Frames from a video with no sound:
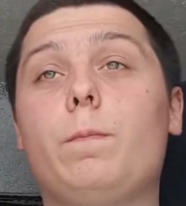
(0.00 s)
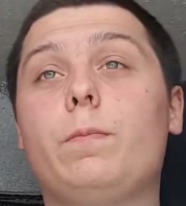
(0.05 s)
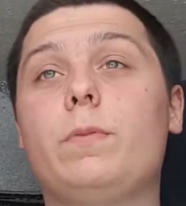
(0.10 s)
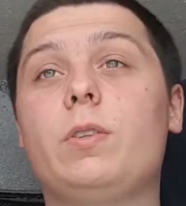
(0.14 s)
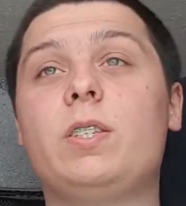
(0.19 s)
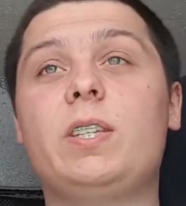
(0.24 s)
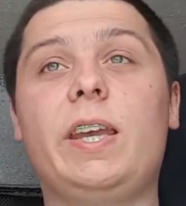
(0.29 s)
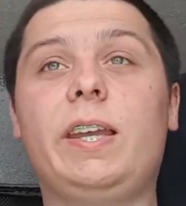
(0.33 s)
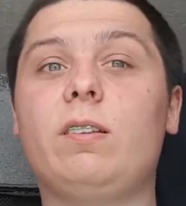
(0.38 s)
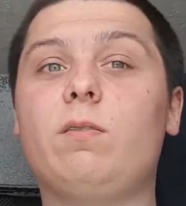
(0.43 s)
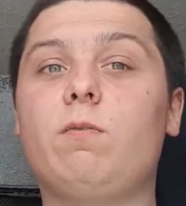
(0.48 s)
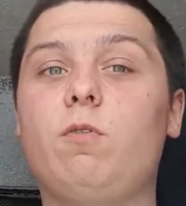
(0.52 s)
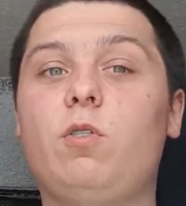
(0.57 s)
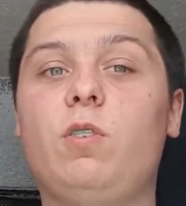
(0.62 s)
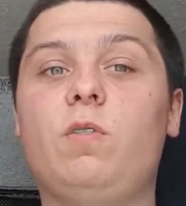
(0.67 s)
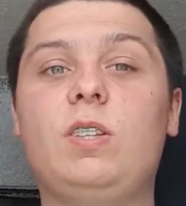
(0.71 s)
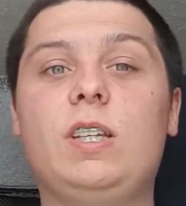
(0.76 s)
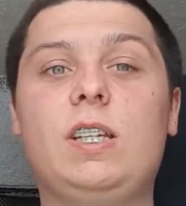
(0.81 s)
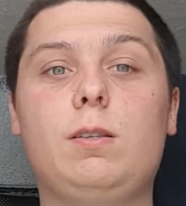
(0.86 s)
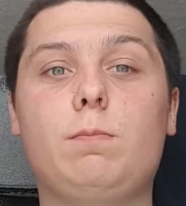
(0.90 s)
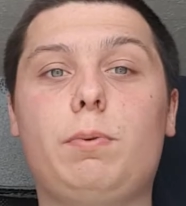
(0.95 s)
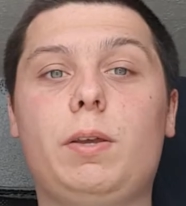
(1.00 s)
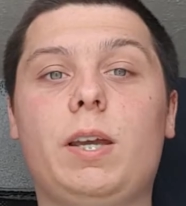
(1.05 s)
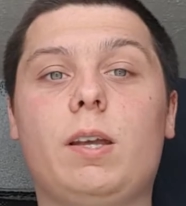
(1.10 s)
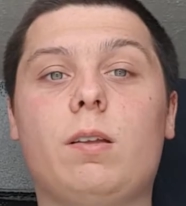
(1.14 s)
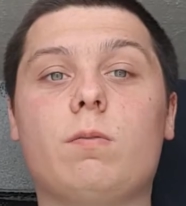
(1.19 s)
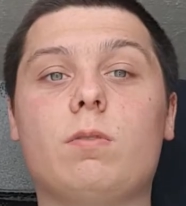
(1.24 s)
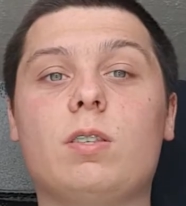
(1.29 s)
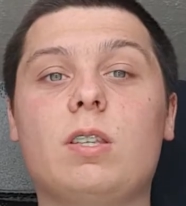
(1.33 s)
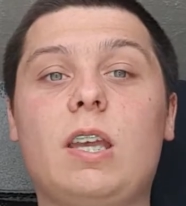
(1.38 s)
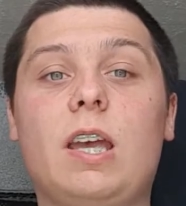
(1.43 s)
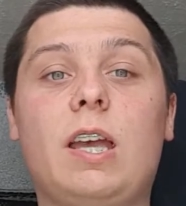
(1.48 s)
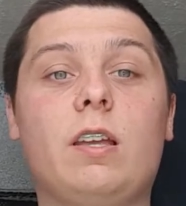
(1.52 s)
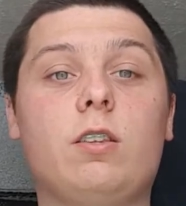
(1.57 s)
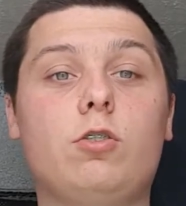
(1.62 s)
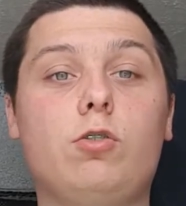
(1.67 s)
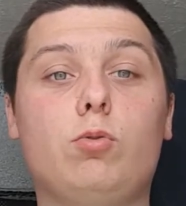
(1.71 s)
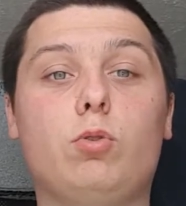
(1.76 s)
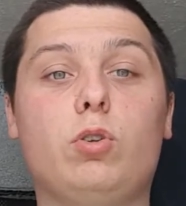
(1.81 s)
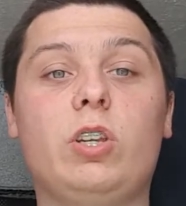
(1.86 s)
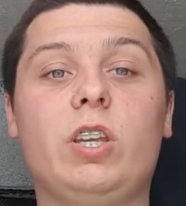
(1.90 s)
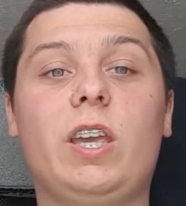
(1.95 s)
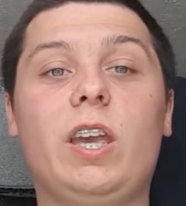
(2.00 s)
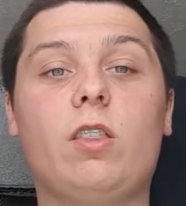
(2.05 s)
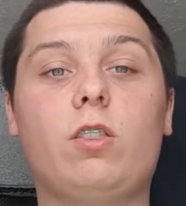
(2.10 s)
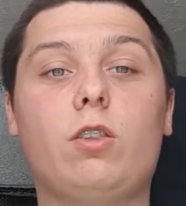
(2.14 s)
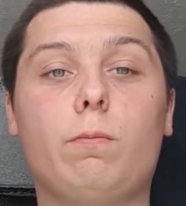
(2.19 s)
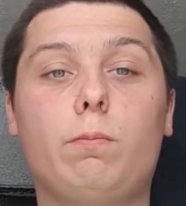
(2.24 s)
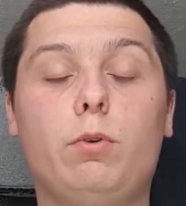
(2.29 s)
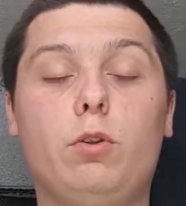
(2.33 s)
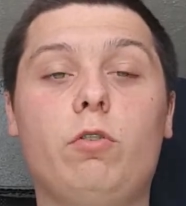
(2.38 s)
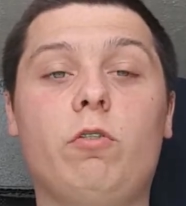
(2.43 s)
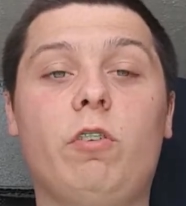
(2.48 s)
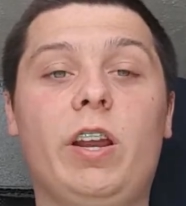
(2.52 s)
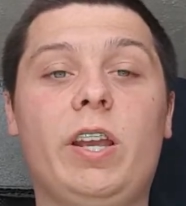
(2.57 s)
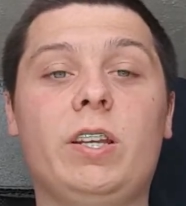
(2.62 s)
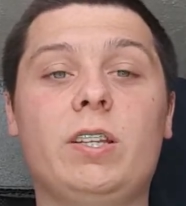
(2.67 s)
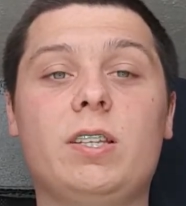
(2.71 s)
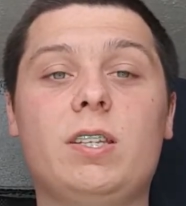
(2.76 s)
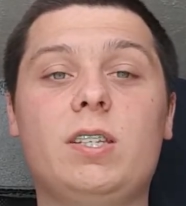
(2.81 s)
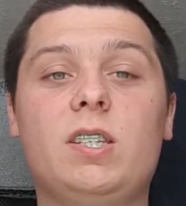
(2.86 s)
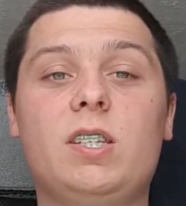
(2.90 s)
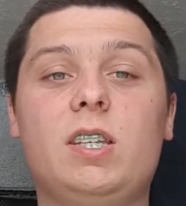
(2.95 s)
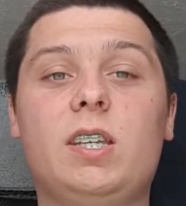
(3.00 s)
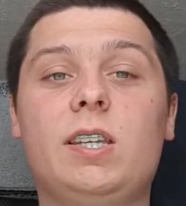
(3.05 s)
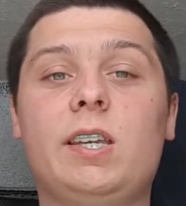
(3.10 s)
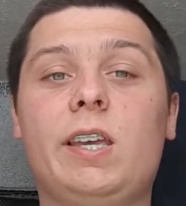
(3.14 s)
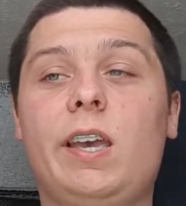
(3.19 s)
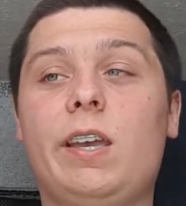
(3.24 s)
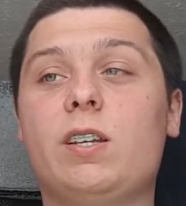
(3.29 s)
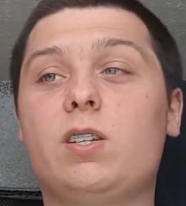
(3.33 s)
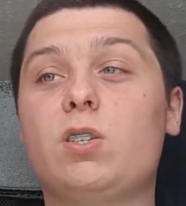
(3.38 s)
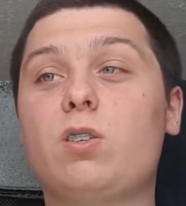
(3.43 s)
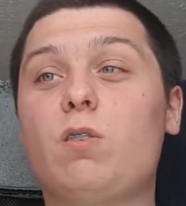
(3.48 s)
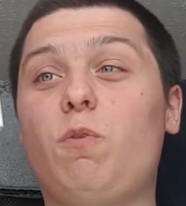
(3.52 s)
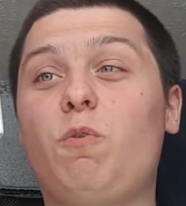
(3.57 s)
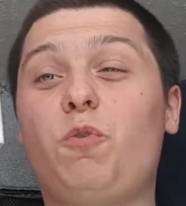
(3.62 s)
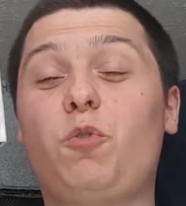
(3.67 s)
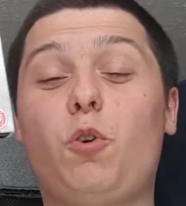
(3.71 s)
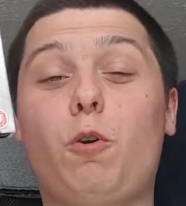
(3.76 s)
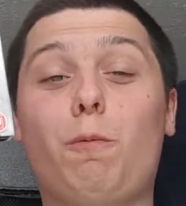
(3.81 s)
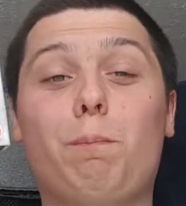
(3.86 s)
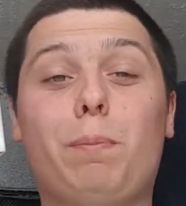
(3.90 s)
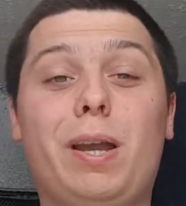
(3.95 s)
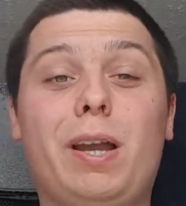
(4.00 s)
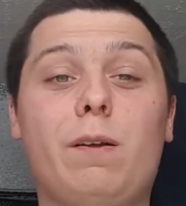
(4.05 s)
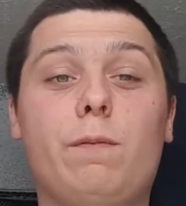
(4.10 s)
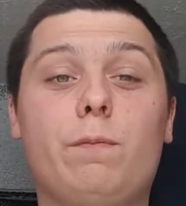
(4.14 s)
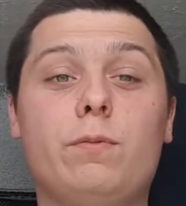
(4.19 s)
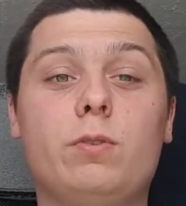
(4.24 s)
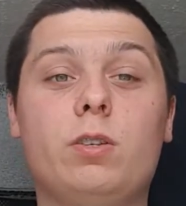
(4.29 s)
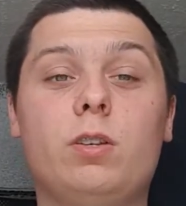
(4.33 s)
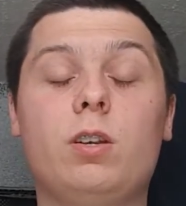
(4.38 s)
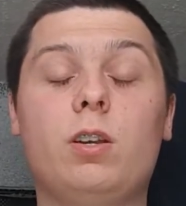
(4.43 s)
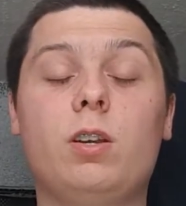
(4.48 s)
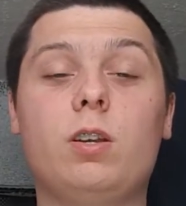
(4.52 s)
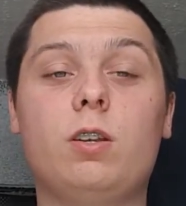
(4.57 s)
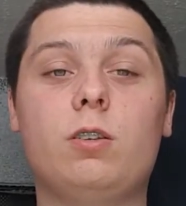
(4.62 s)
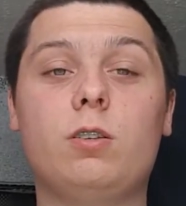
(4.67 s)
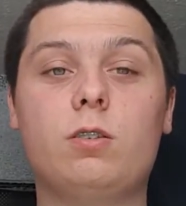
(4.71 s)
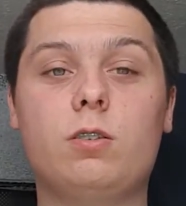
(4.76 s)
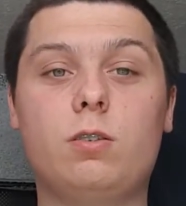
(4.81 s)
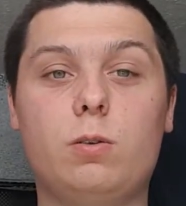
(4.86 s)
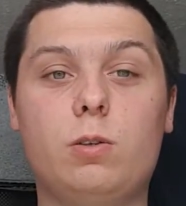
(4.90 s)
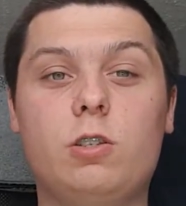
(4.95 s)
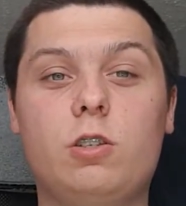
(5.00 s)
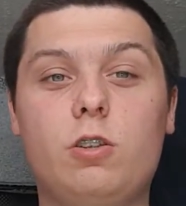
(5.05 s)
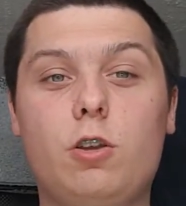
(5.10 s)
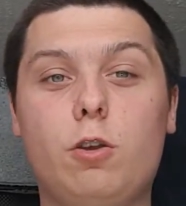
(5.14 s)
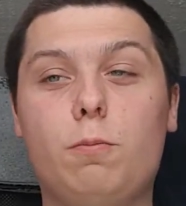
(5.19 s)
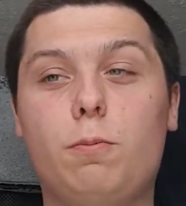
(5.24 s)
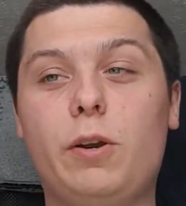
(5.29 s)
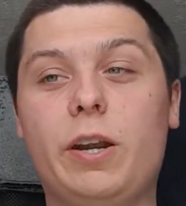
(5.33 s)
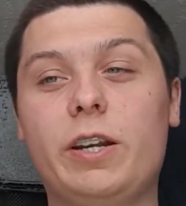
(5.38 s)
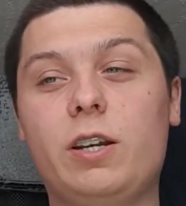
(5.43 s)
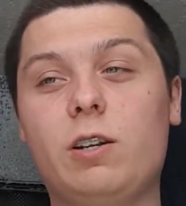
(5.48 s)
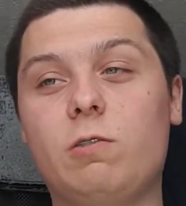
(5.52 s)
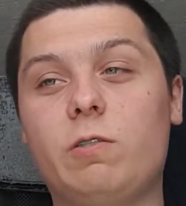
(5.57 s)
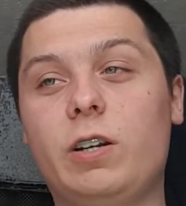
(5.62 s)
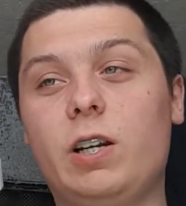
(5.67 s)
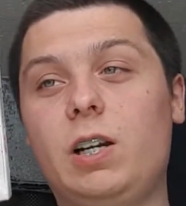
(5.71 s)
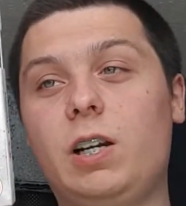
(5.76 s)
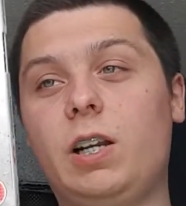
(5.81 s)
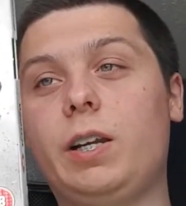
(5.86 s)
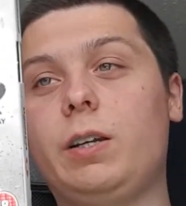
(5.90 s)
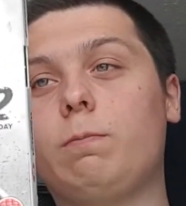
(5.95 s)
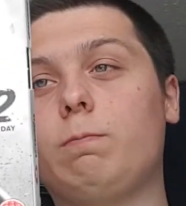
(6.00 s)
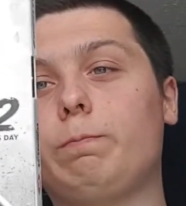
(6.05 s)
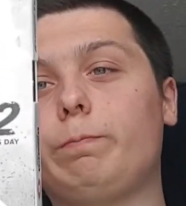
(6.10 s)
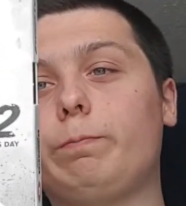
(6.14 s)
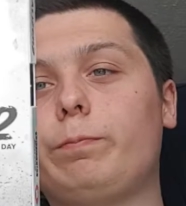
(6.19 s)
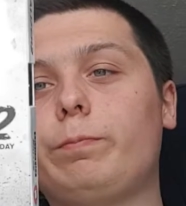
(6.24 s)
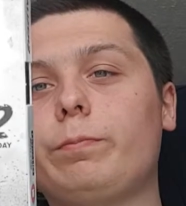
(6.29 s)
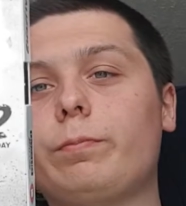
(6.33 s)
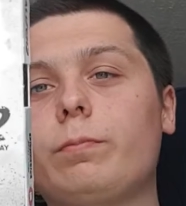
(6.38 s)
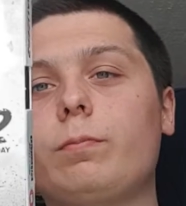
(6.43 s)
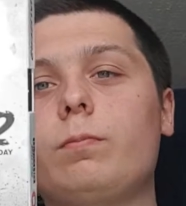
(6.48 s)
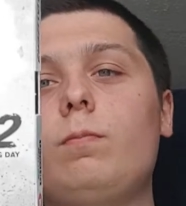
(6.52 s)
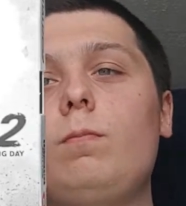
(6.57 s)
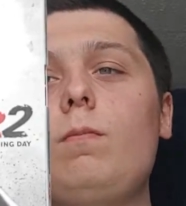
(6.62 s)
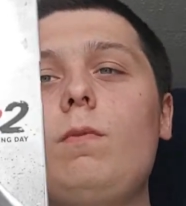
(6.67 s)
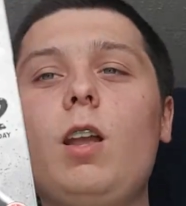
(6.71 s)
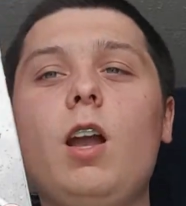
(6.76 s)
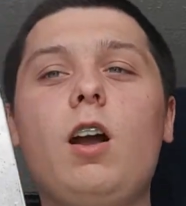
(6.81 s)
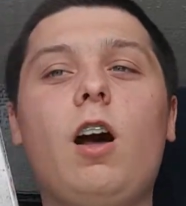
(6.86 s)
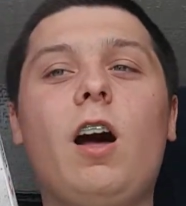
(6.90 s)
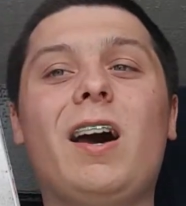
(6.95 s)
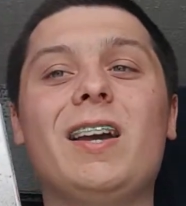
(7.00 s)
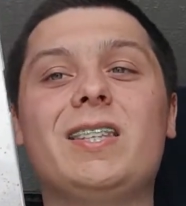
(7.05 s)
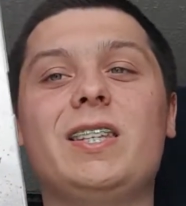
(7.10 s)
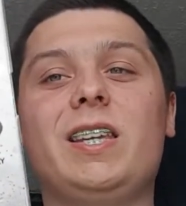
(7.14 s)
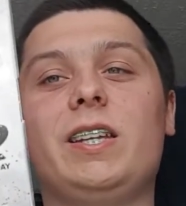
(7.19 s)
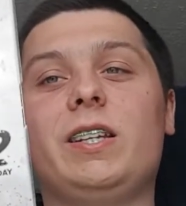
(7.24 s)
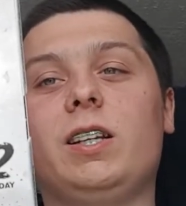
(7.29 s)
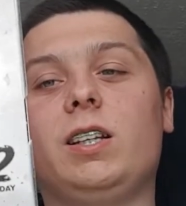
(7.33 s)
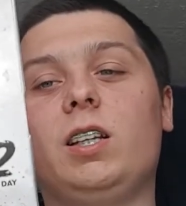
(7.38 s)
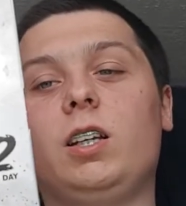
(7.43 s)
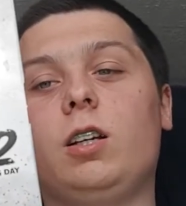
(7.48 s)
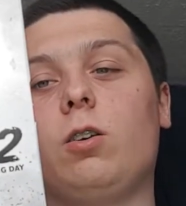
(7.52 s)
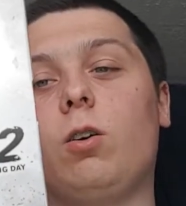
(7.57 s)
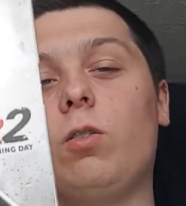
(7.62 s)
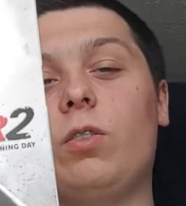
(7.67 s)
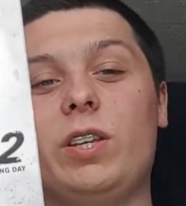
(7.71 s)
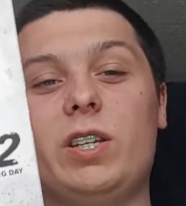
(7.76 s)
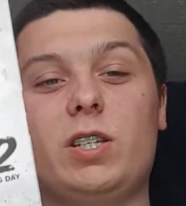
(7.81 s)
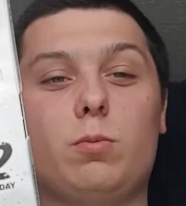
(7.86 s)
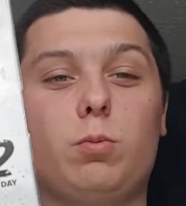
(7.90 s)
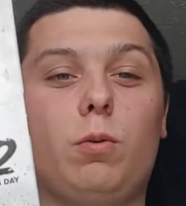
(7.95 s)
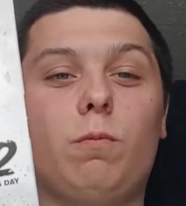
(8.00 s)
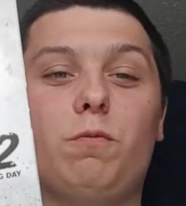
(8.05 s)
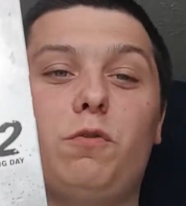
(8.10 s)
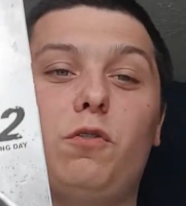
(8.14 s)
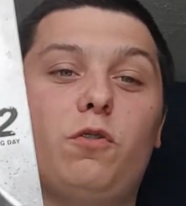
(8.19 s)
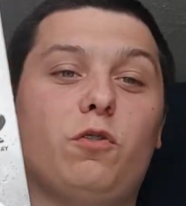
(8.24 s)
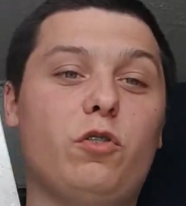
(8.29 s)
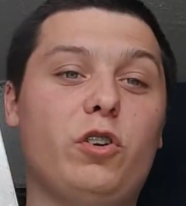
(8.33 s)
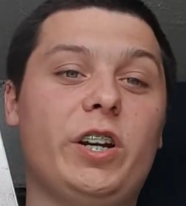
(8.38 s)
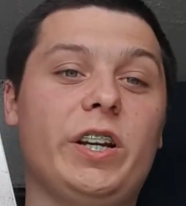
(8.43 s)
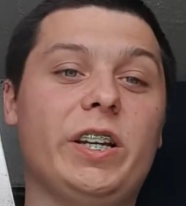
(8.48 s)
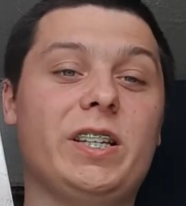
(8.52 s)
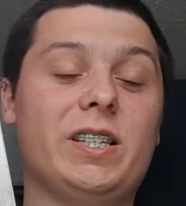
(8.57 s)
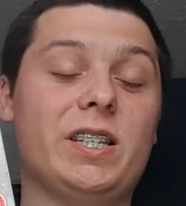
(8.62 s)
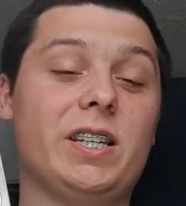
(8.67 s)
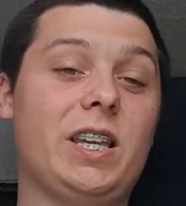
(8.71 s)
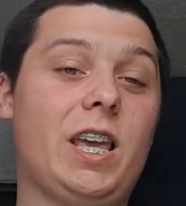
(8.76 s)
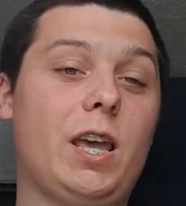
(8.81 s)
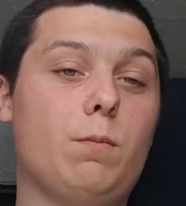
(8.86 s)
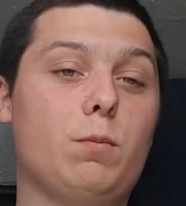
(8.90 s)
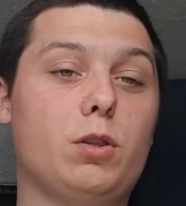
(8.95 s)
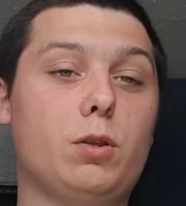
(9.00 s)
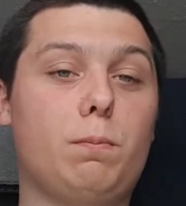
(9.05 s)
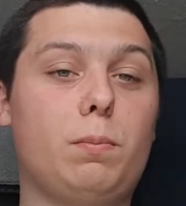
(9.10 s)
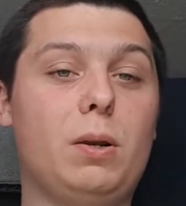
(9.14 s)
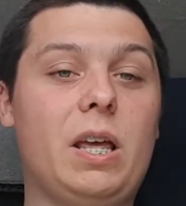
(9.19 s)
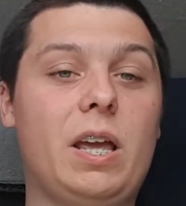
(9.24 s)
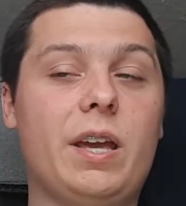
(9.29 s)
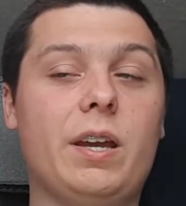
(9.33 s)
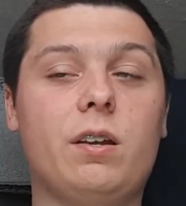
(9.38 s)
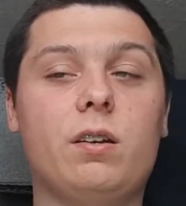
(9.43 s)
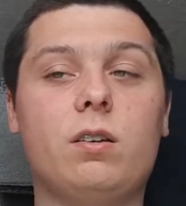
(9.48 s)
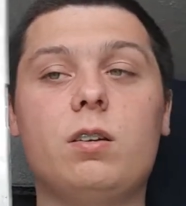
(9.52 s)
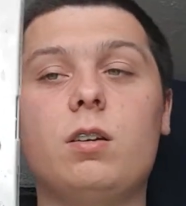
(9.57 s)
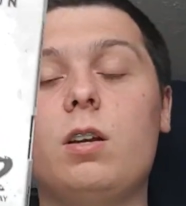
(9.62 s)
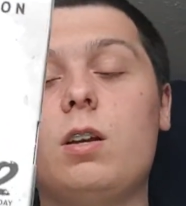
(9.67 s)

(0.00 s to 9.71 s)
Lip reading: £10-15, and you can get the Blu-ray in CEX for £1, so it's a no-brainer really. I technically got this one for free because it came with the player,